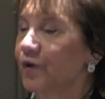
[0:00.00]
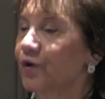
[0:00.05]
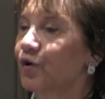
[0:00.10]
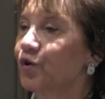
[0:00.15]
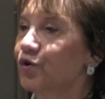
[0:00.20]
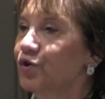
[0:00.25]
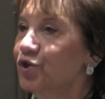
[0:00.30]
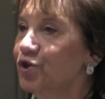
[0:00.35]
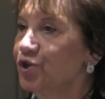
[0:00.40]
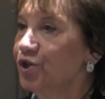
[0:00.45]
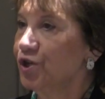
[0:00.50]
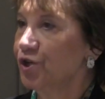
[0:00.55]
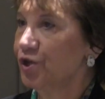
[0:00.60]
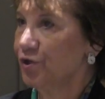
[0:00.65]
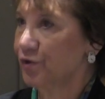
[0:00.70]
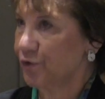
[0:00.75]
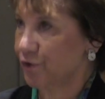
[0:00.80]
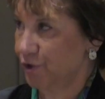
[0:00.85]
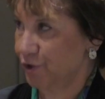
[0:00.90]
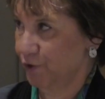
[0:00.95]

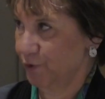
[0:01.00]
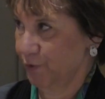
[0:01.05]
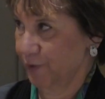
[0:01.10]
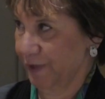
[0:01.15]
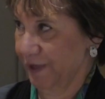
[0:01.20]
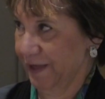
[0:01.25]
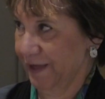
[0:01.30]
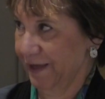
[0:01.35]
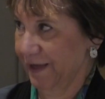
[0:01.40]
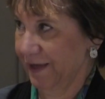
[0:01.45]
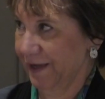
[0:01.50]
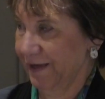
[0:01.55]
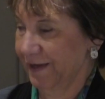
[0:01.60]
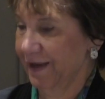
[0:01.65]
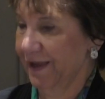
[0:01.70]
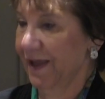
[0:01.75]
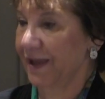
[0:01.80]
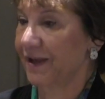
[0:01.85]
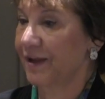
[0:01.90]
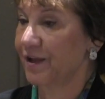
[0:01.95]
continue doing it
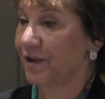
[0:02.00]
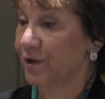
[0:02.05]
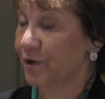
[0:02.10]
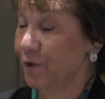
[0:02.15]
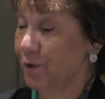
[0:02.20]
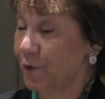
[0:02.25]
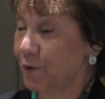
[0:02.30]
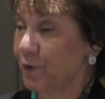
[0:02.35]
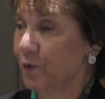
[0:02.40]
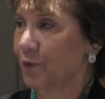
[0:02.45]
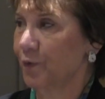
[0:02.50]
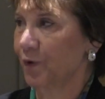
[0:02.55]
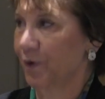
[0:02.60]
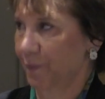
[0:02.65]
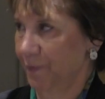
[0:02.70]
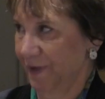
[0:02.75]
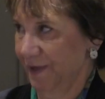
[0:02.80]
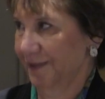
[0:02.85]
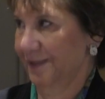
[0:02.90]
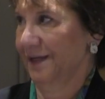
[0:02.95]
and you will be